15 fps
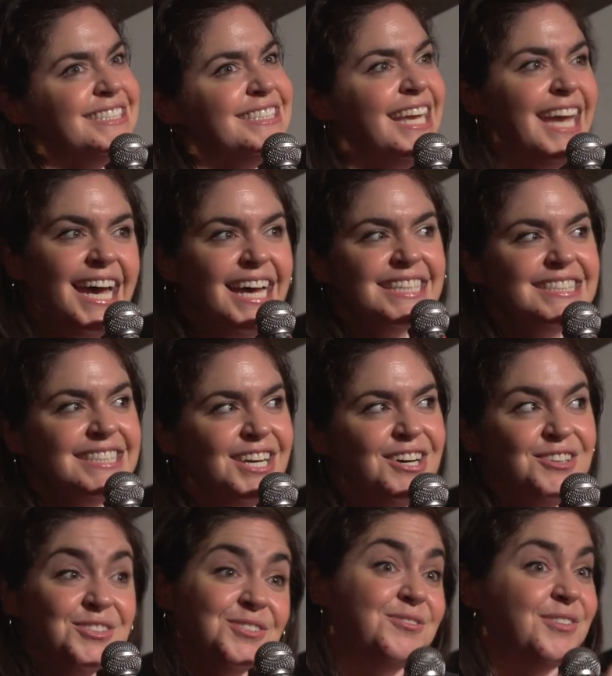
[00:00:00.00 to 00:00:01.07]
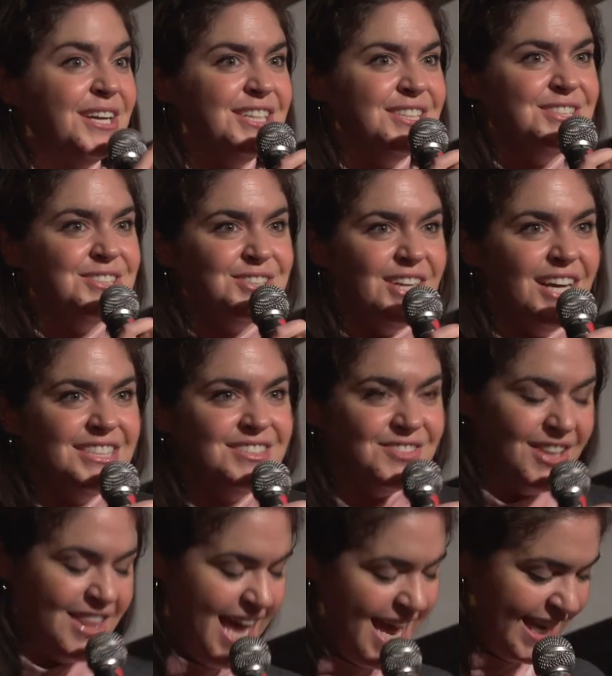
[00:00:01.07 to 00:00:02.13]
Yeah, so fingers crossed
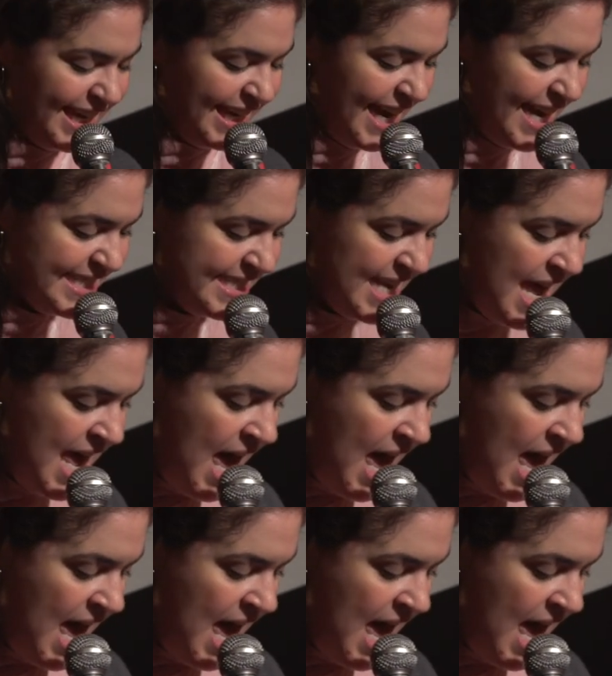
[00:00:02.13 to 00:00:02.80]
for that, I guess.